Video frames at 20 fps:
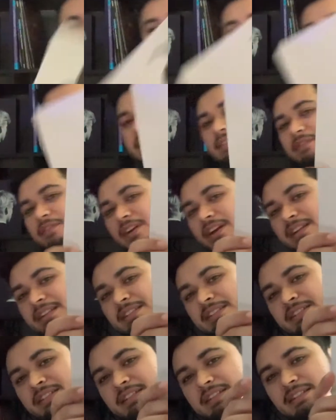the
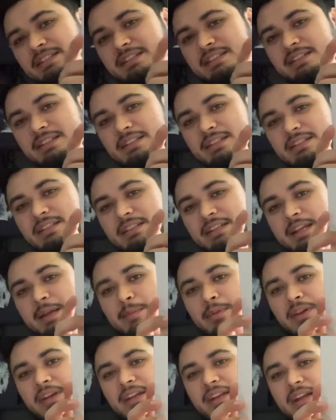front, him
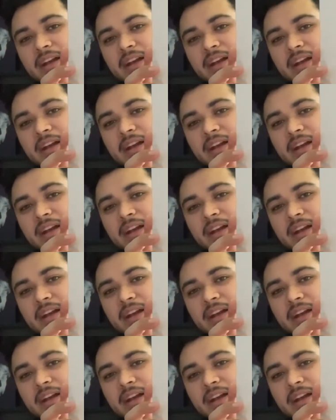looking all